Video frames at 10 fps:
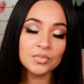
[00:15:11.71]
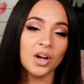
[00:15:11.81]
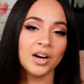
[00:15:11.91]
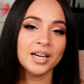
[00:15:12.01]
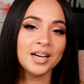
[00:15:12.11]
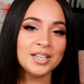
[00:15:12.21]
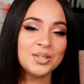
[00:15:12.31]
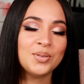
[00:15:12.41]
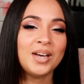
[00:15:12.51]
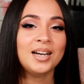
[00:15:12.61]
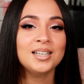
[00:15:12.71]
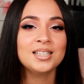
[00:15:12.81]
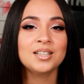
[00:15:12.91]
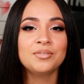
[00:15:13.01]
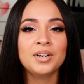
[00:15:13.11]
Alright guys, so that is
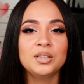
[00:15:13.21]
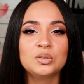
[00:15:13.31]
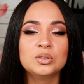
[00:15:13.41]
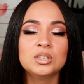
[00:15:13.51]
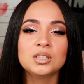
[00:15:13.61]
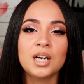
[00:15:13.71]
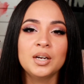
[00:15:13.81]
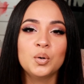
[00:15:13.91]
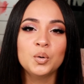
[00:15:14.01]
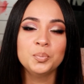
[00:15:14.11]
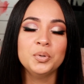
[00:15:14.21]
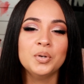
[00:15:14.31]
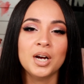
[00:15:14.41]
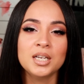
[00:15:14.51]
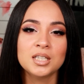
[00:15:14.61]
the final look. I hope you
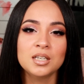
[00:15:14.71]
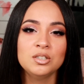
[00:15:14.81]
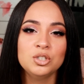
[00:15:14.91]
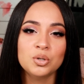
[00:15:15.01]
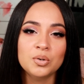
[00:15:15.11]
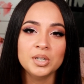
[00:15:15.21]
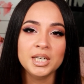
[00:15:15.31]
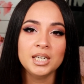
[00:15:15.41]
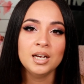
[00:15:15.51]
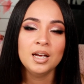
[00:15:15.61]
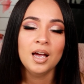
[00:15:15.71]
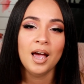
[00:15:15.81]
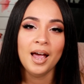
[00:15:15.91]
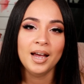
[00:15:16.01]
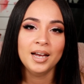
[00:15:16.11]
guys enjoyed.
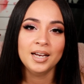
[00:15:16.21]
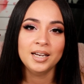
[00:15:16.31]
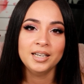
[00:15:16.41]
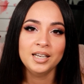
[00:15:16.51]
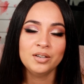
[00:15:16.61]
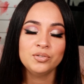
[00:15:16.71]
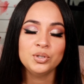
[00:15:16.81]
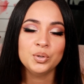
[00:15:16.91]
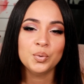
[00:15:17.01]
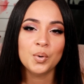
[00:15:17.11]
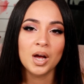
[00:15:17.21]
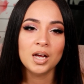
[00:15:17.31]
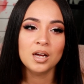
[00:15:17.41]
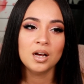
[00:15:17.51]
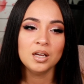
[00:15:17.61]
And if you
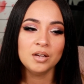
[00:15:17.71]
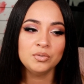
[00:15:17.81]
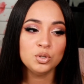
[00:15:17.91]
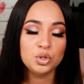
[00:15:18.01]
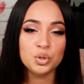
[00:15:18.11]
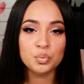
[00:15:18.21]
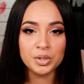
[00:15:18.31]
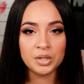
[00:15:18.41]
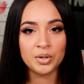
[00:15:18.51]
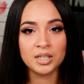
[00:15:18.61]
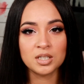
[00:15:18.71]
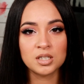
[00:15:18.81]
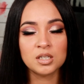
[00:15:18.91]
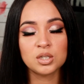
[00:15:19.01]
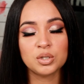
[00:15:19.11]
do recreate
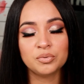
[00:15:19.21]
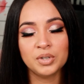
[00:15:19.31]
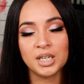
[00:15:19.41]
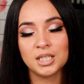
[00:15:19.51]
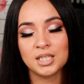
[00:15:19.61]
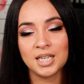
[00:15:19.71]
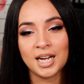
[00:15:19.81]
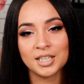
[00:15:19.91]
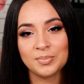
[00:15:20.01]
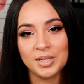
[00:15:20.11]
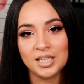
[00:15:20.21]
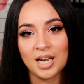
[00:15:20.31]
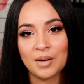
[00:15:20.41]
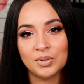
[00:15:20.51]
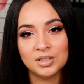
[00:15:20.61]
this look, don't forget to tag me.
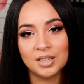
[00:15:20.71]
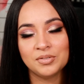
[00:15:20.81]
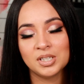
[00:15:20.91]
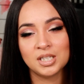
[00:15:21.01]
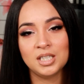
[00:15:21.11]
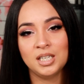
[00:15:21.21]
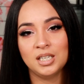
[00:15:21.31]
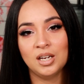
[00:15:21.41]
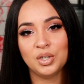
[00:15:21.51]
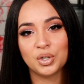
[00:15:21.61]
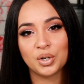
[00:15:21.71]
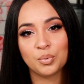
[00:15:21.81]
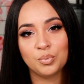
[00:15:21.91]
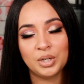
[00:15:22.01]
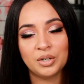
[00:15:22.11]
I would love to see your
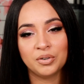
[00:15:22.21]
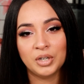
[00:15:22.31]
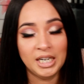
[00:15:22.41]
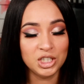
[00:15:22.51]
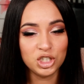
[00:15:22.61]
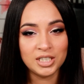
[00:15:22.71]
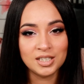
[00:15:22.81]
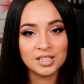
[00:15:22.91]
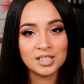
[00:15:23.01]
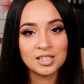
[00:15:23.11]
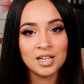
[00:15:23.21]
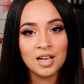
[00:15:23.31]
recreations